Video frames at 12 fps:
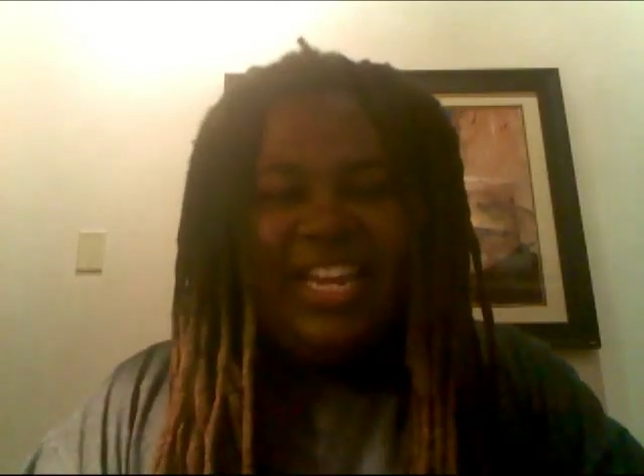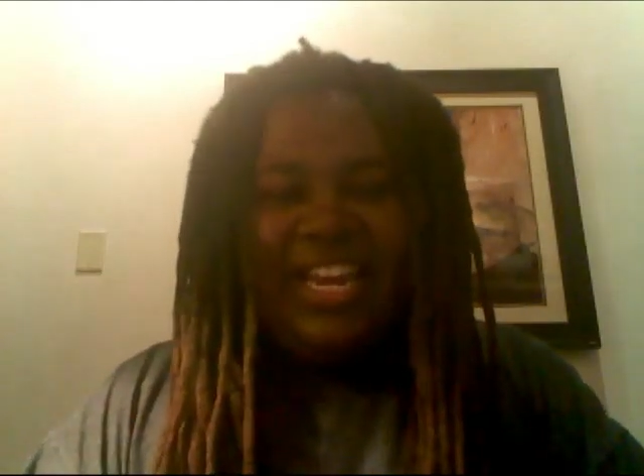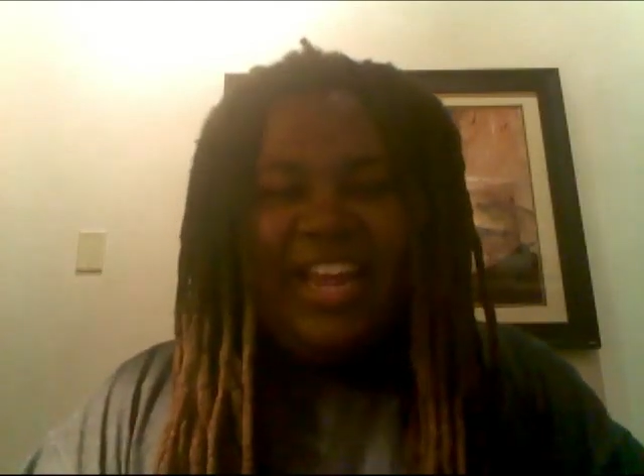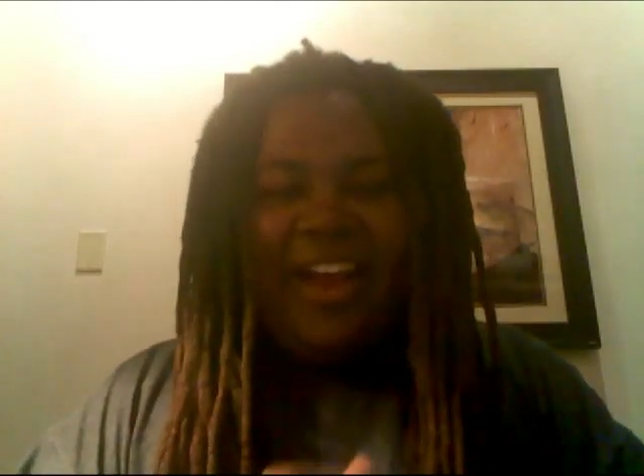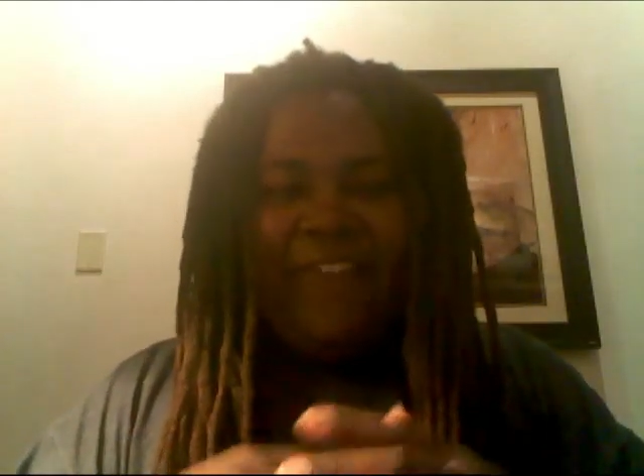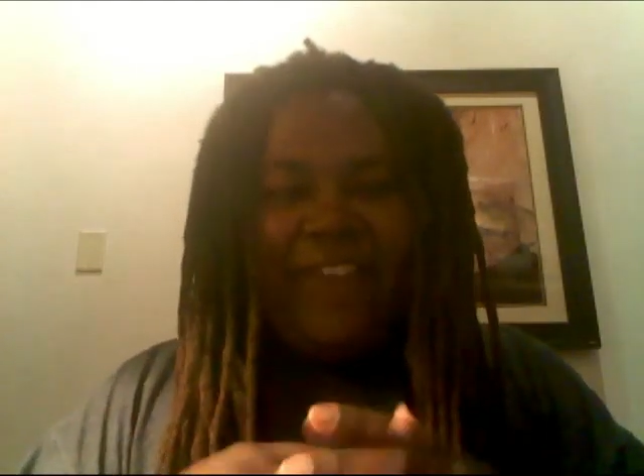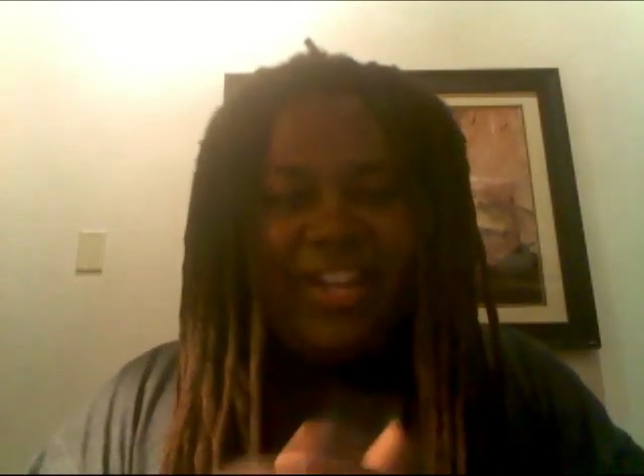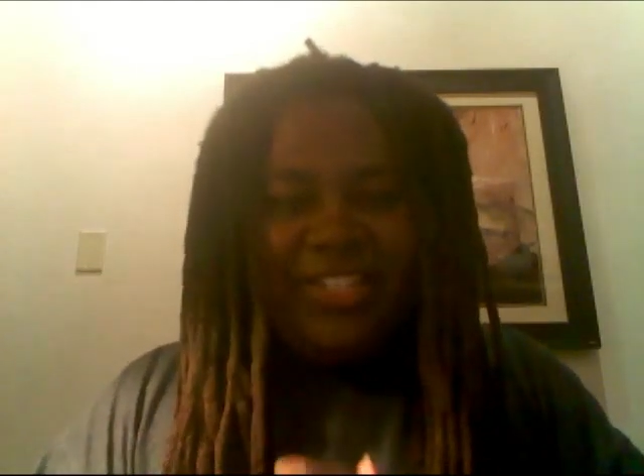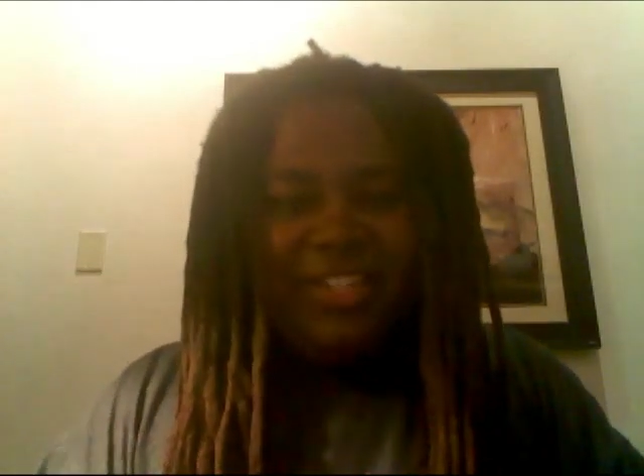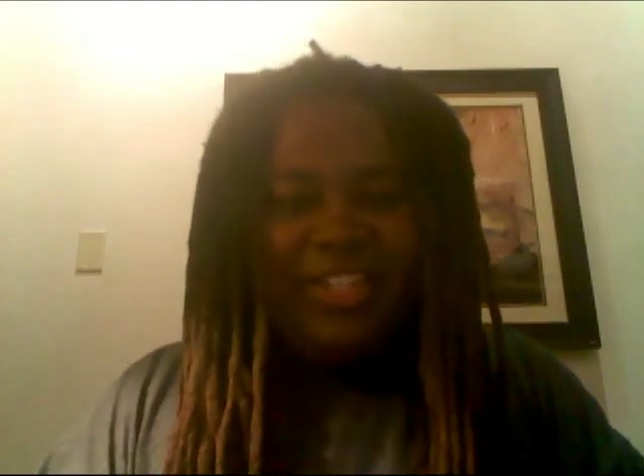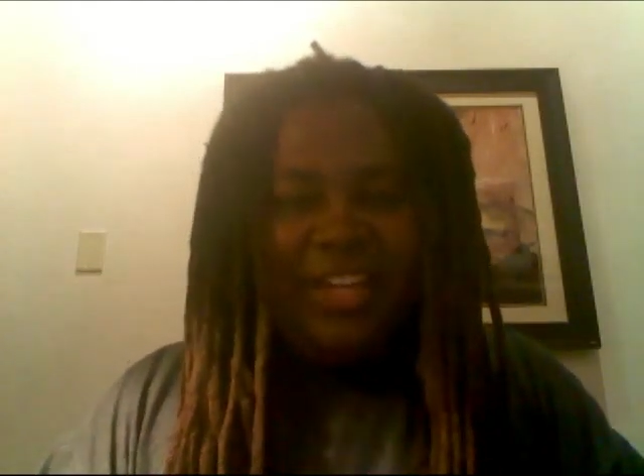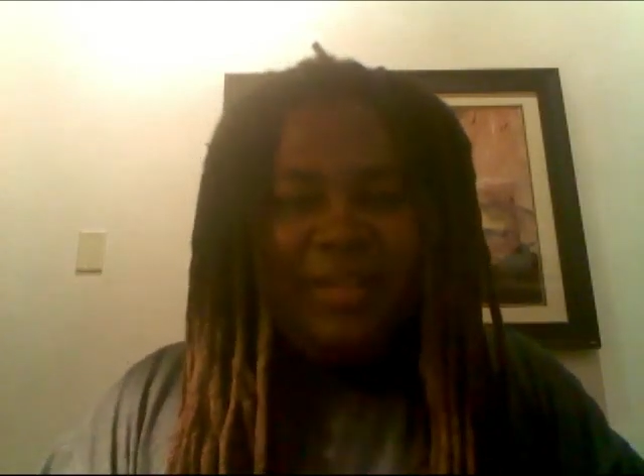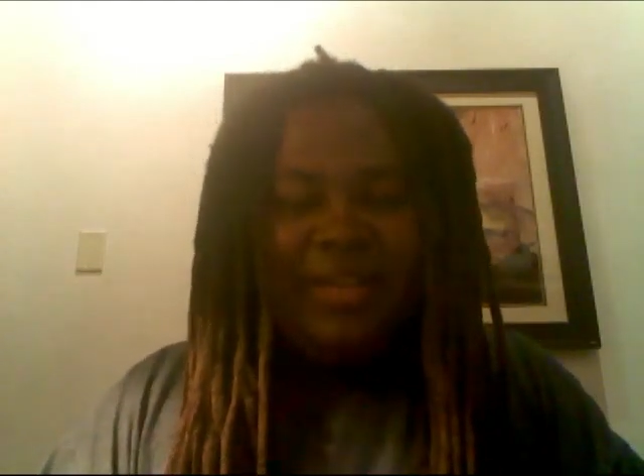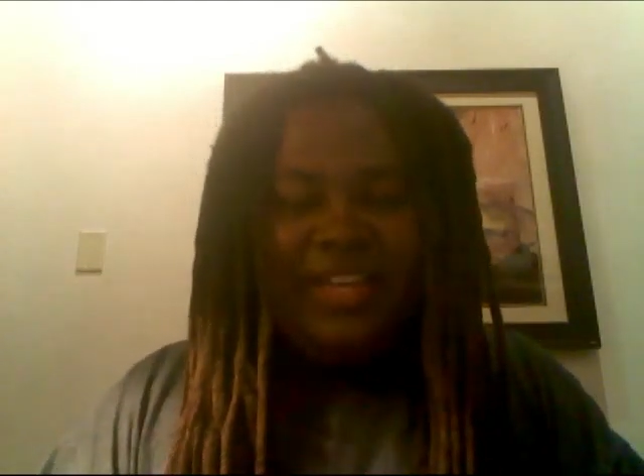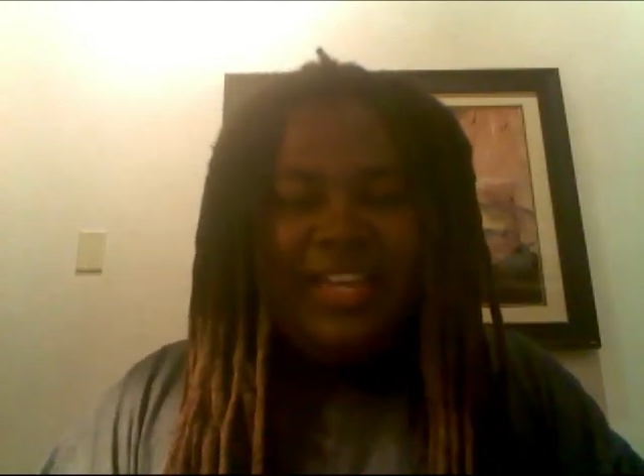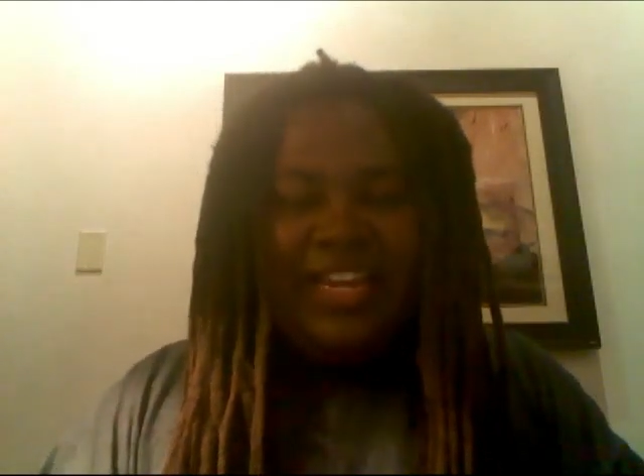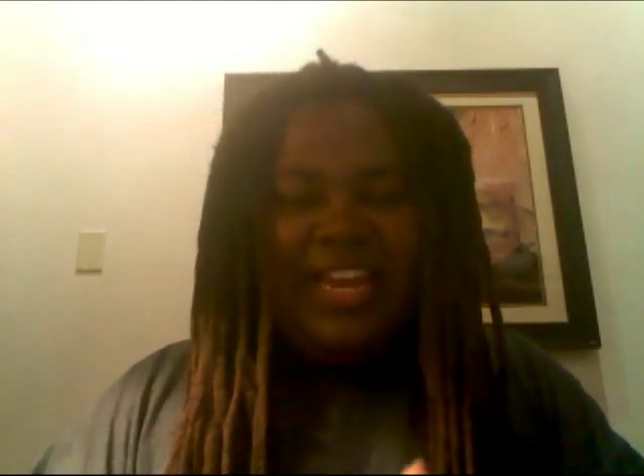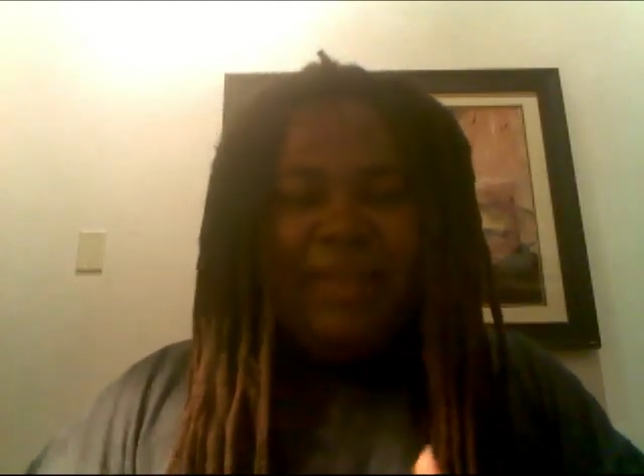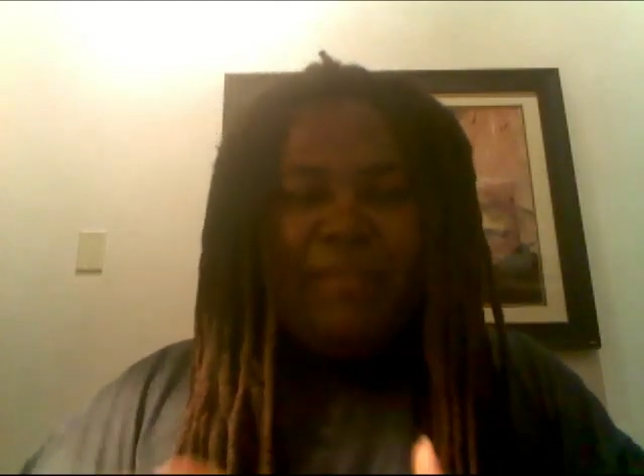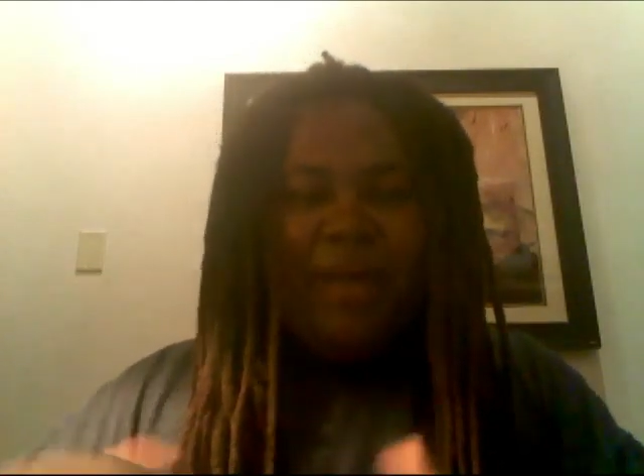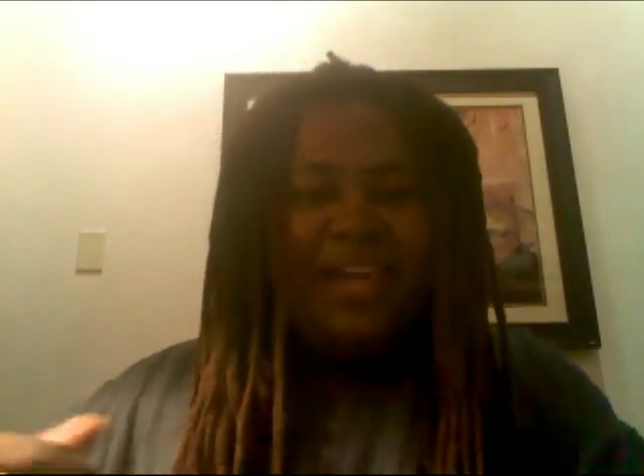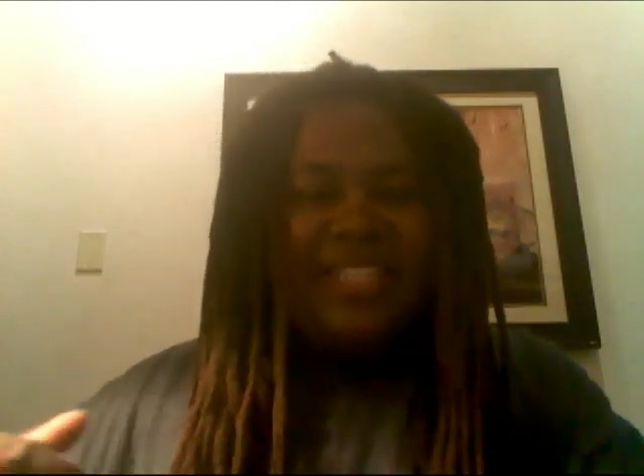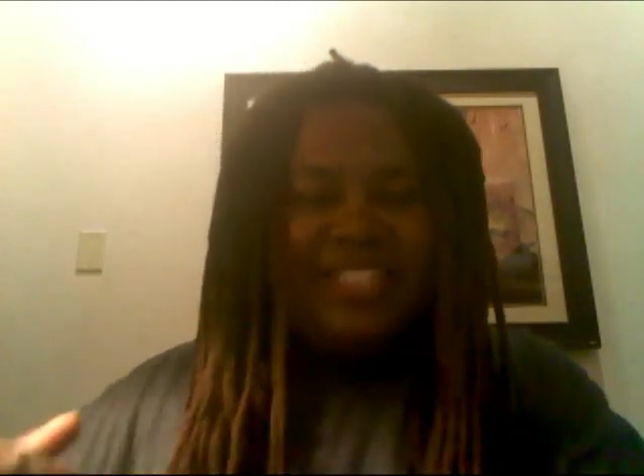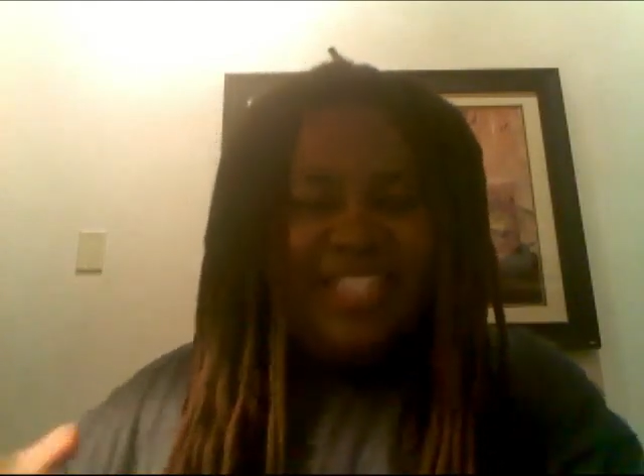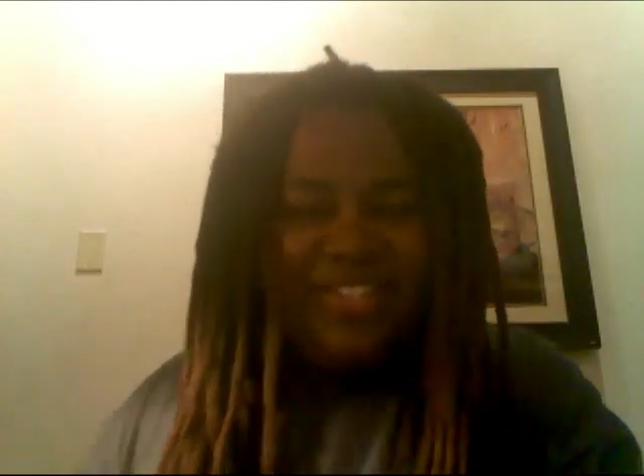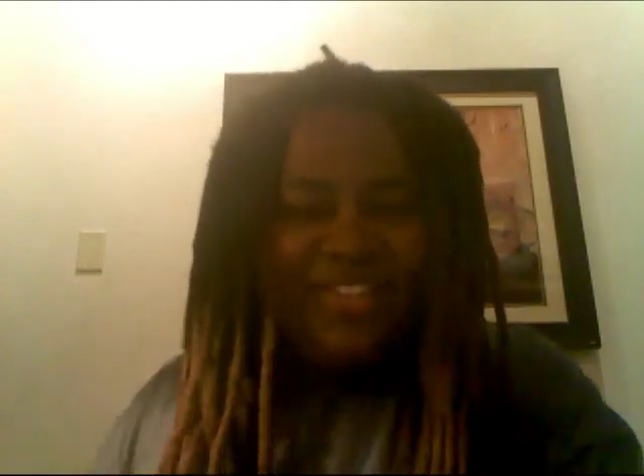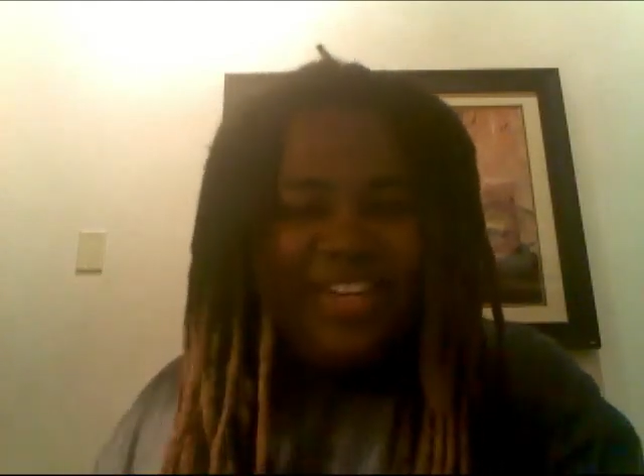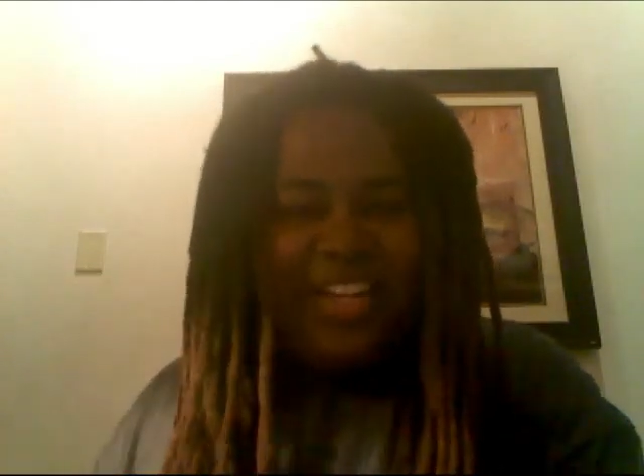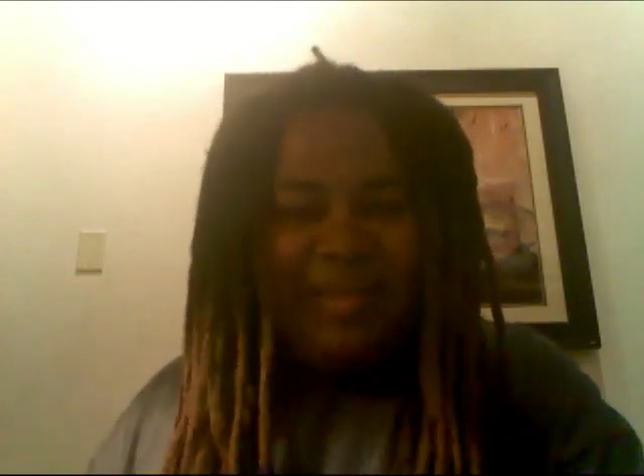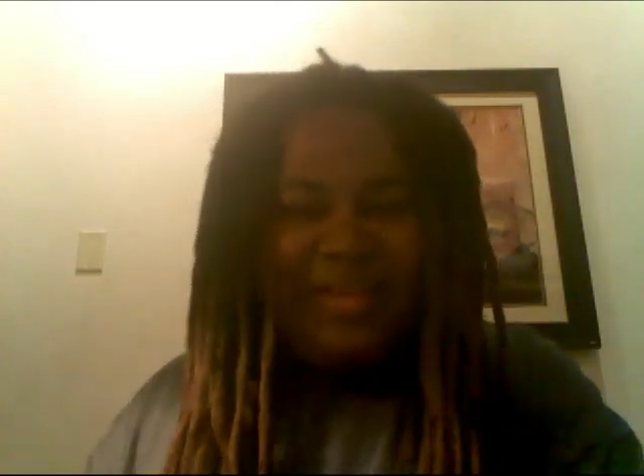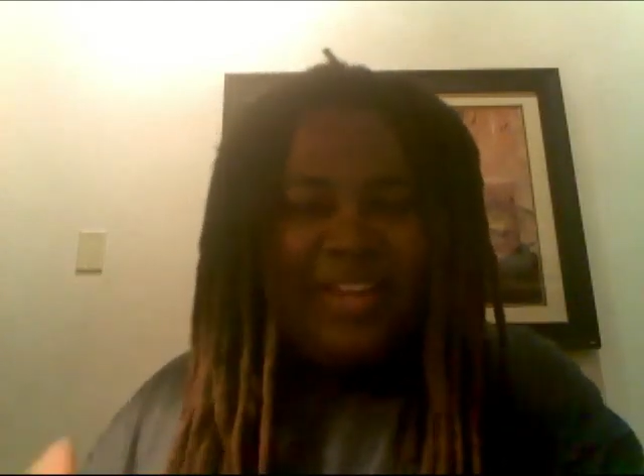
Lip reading: He out-wrestled him. He body scissored him.